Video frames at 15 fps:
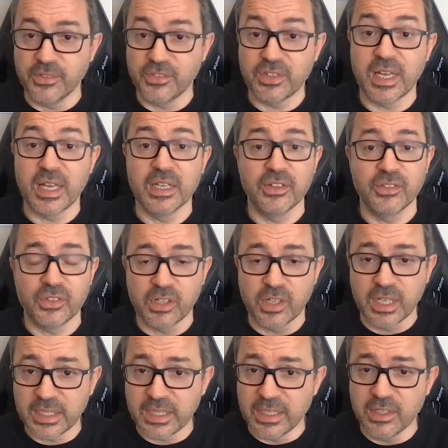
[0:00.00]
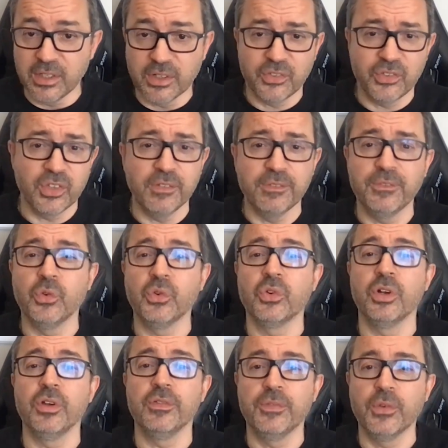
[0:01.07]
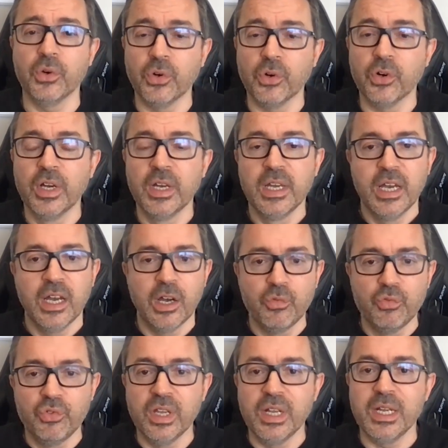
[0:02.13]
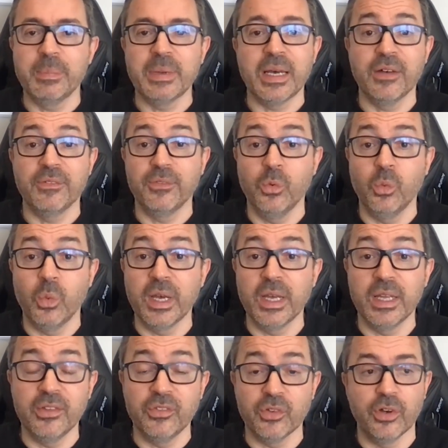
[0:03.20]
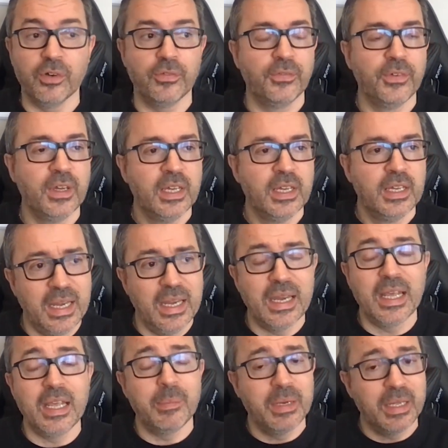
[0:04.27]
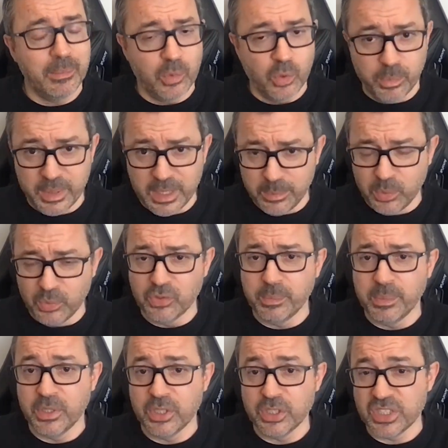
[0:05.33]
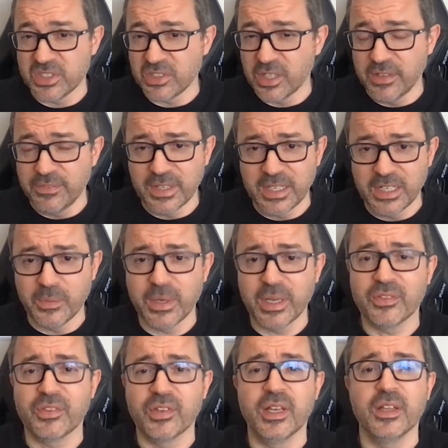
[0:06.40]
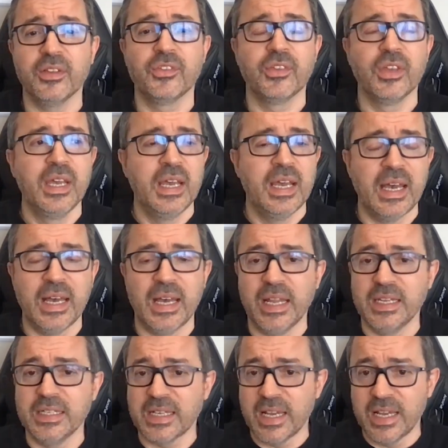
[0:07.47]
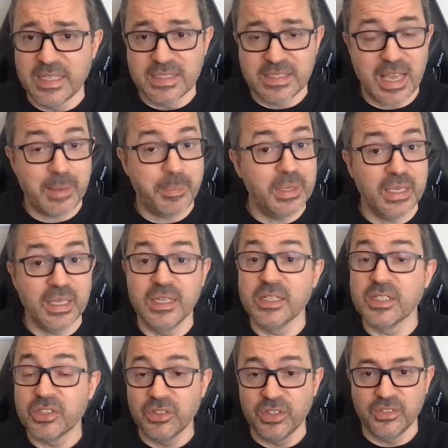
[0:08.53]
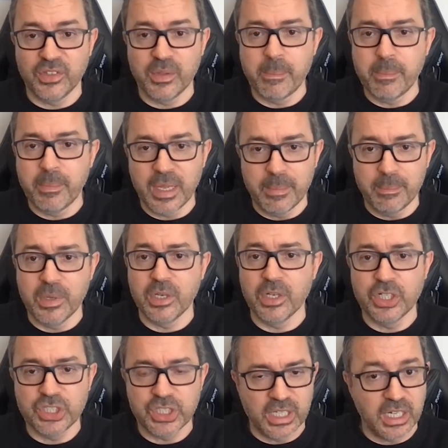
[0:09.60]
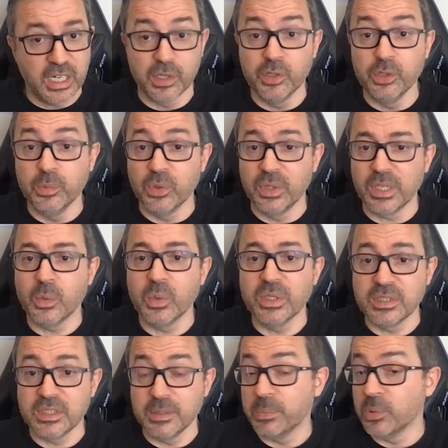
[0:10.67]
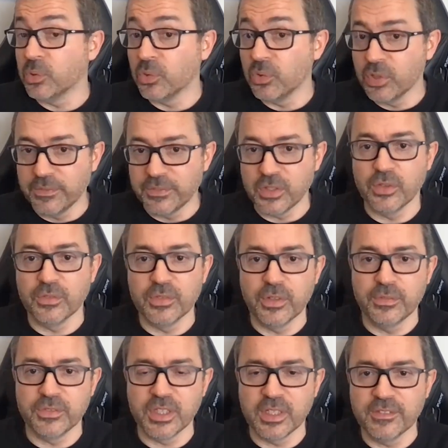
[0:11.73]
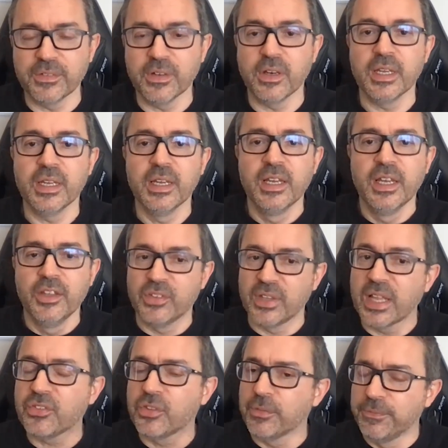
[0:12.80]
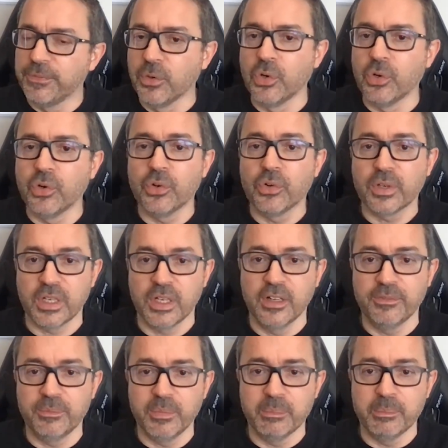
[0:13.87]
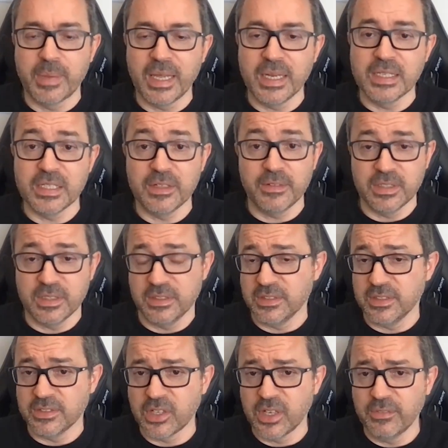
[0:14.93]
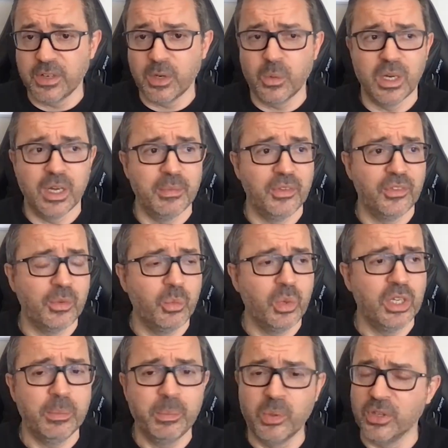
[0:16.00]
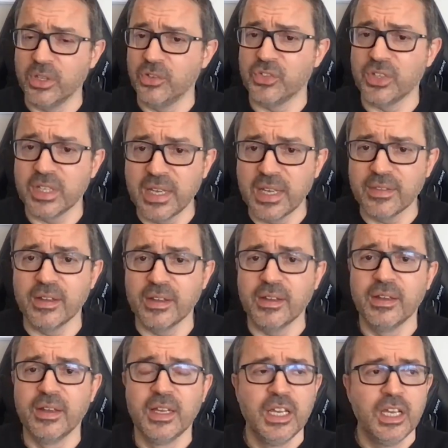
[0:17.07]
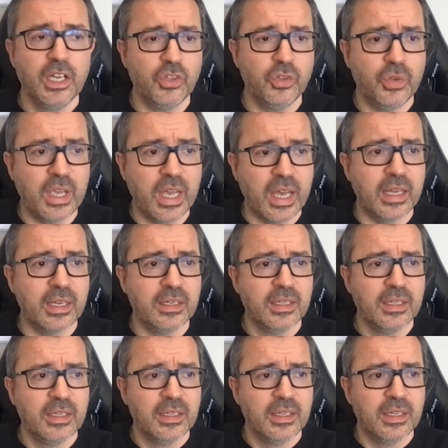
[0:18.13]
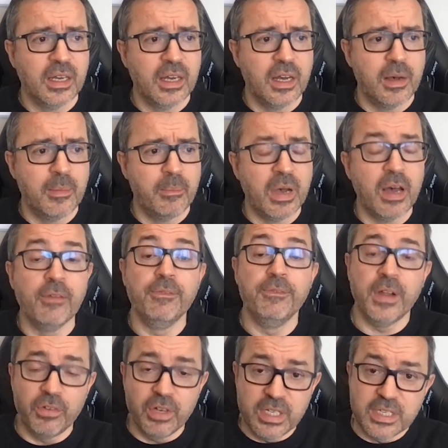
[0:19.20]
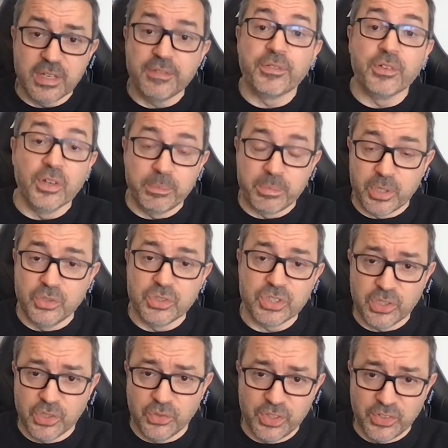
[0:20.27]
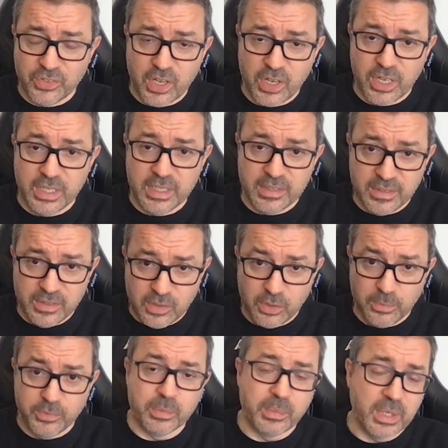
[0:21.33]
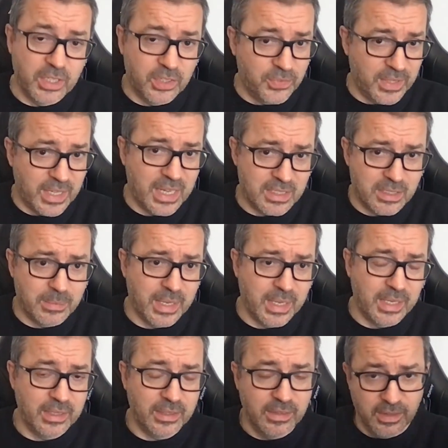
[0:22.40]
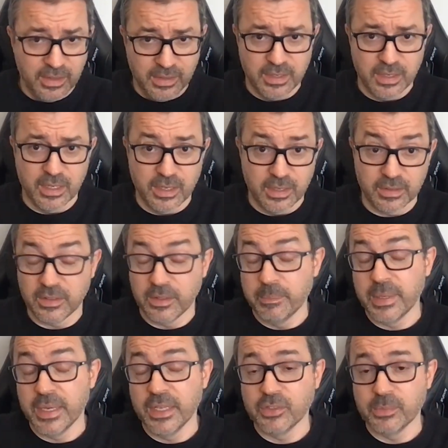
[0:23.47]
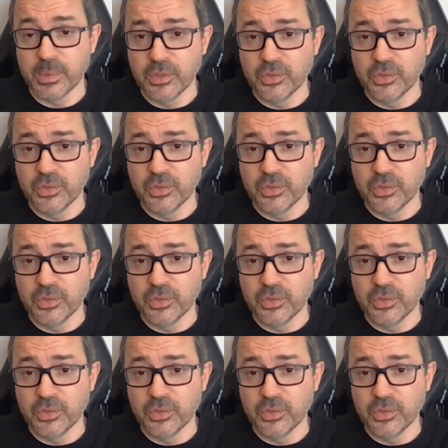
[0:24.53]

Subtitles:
standards like ERC 404 are really powerful ways of enabling more people to purchase high value assets and tapping into this emerging global liquidity pool of DeFi. So that's the four kind of main design requirements. And when you put those together, you get a very different protocol design optimized for that domain compared to